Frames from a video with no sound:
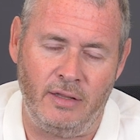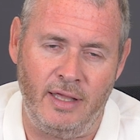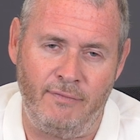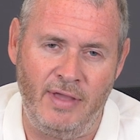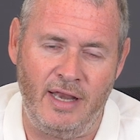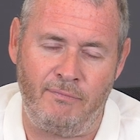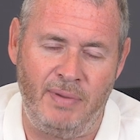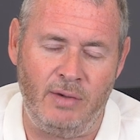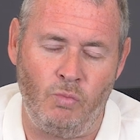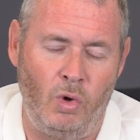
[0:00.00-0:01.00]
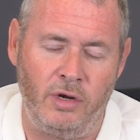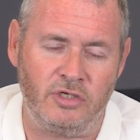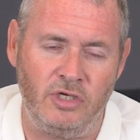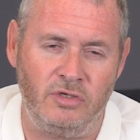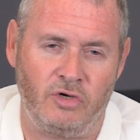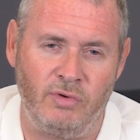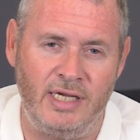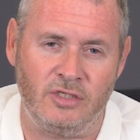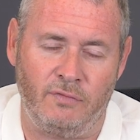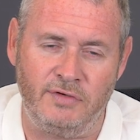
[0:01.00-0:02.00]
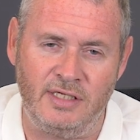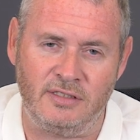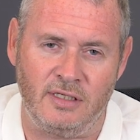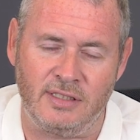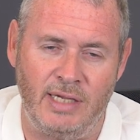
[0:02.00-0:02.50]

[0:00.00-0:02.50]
that if they'd have been 1 or 2 degrees off distance,